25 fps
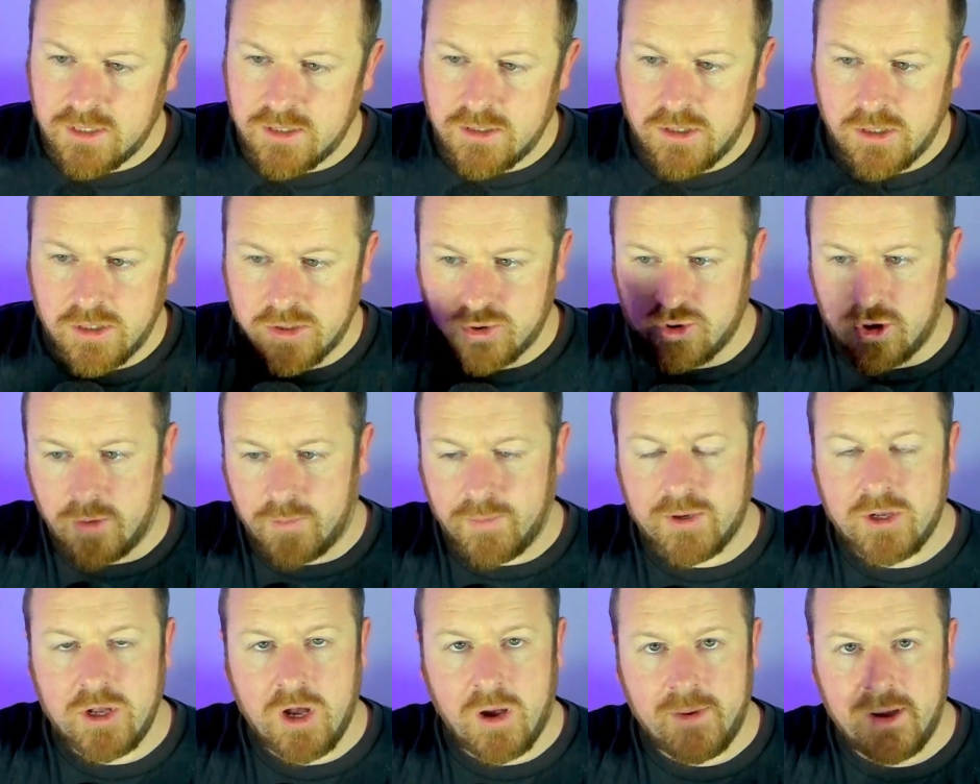in those,
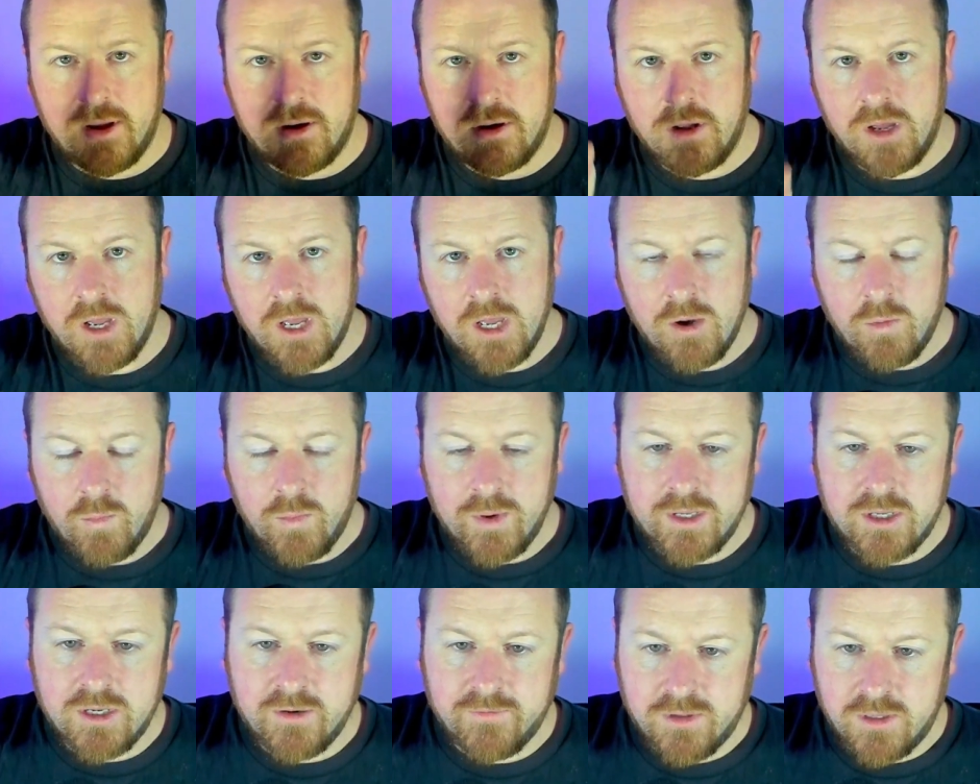drop a comment.
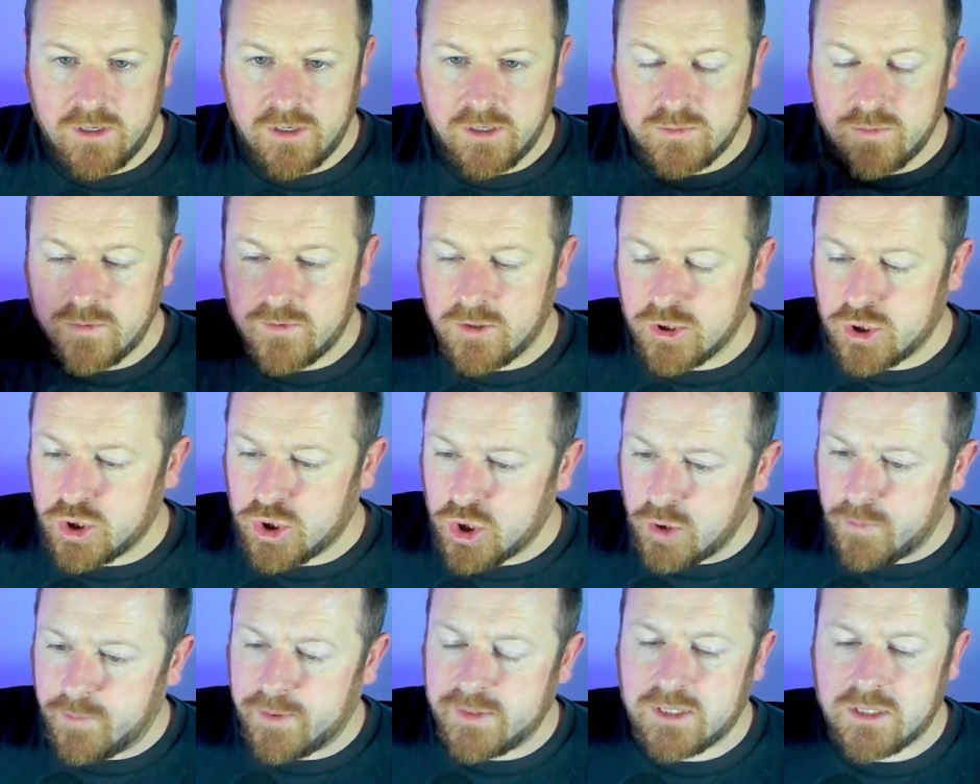We can cover those. We've got
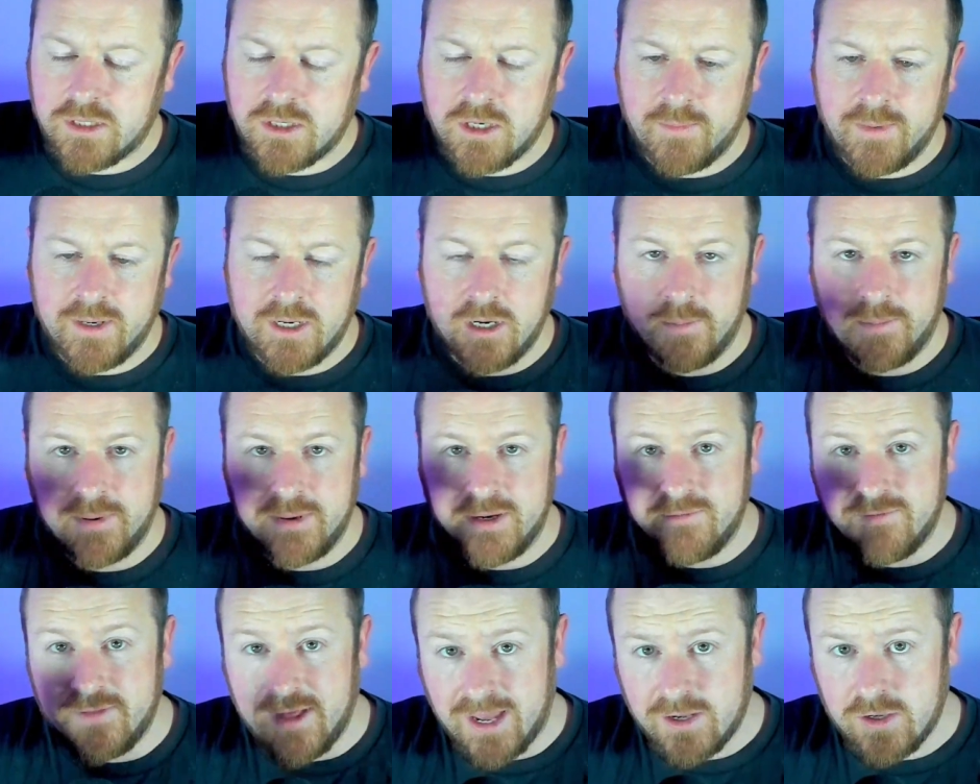Jupiter coming up,
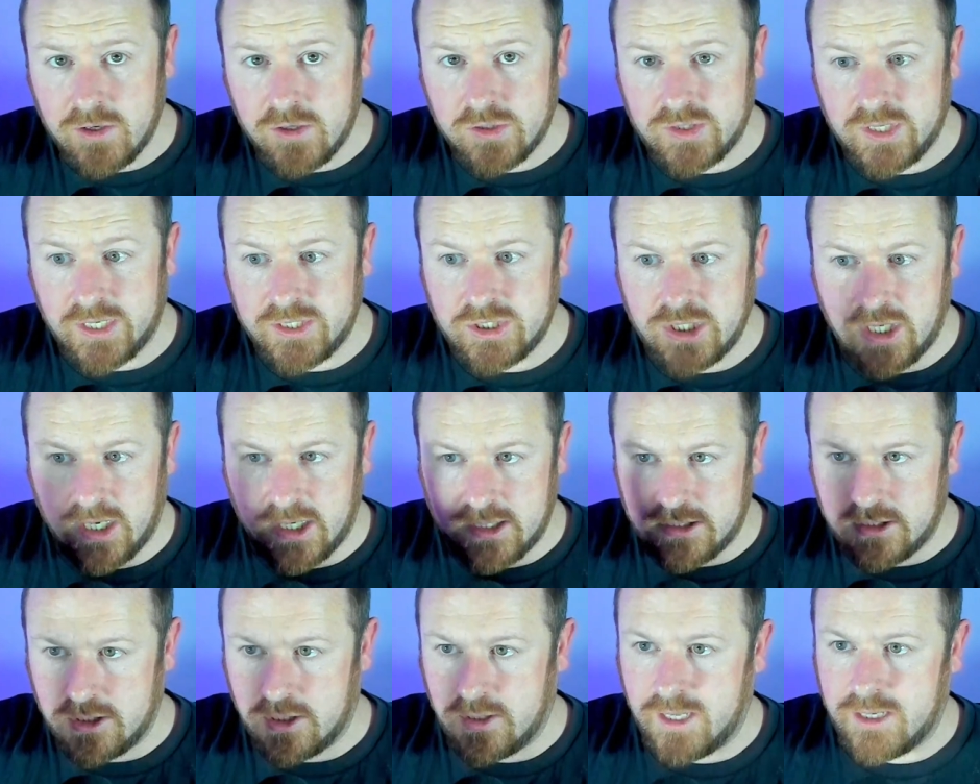and if that goes like
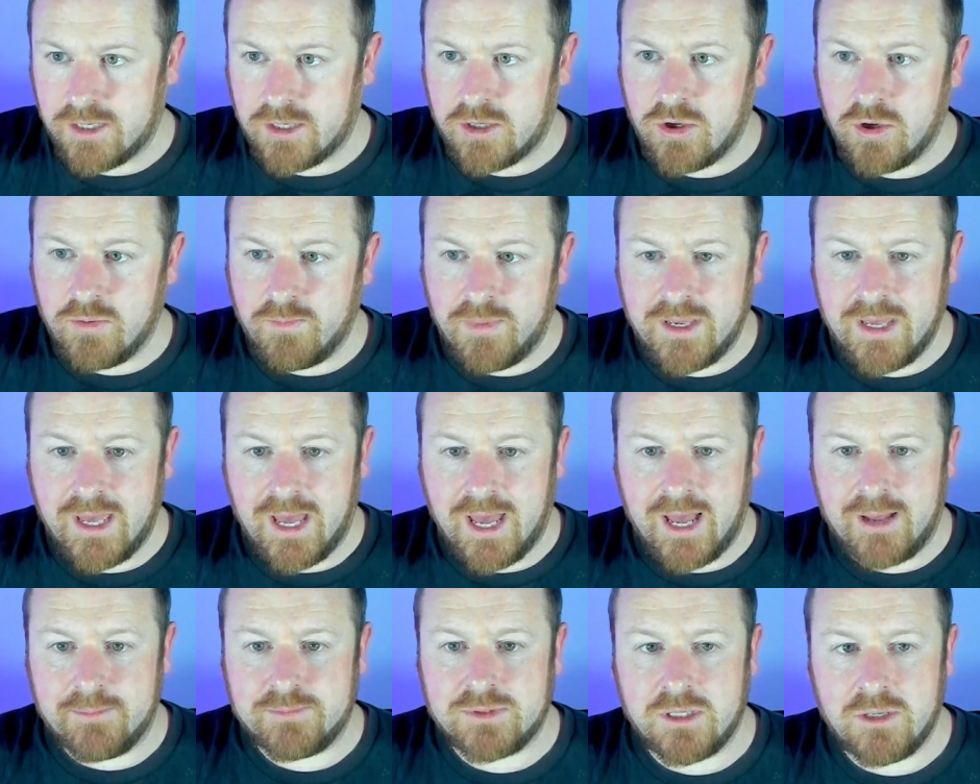Jito, that could be
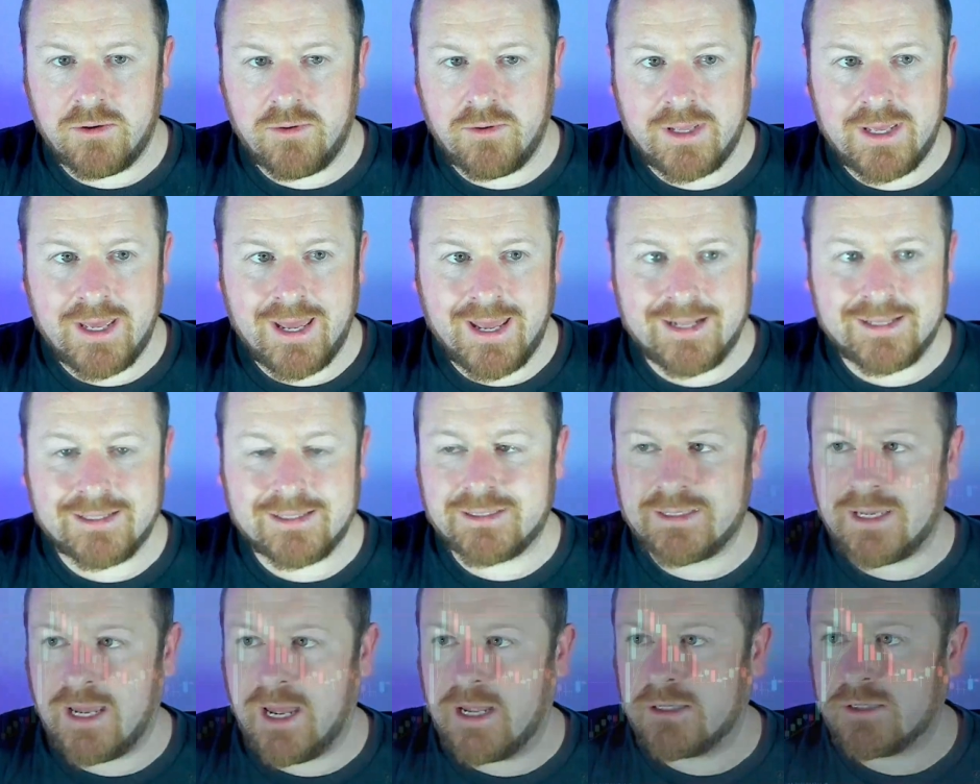absolutely
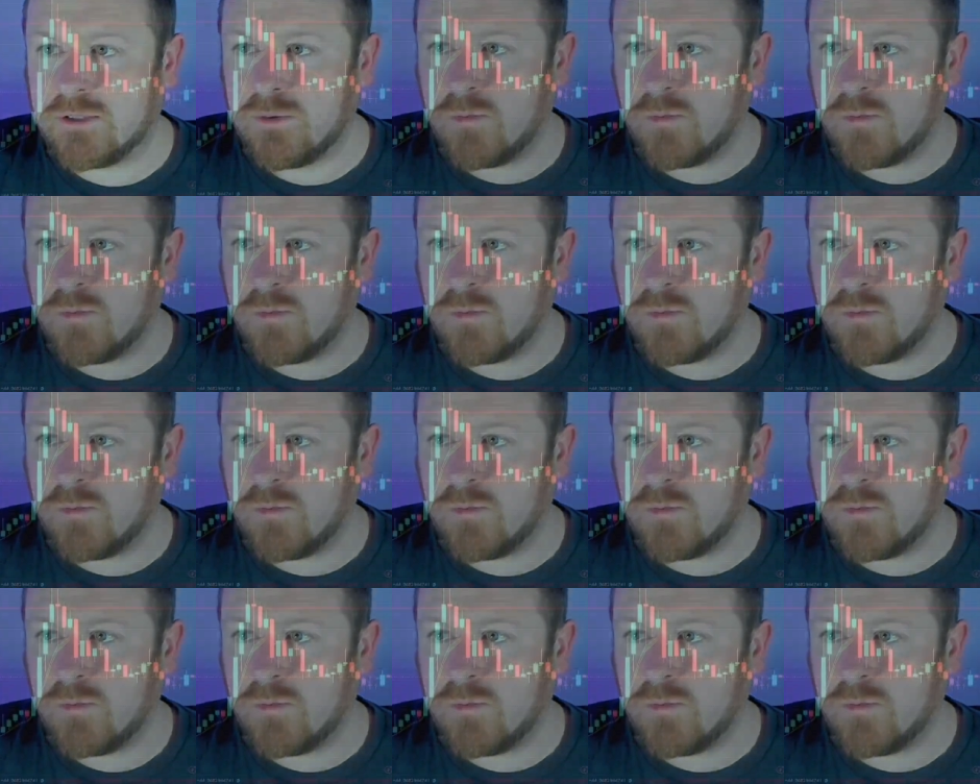insane.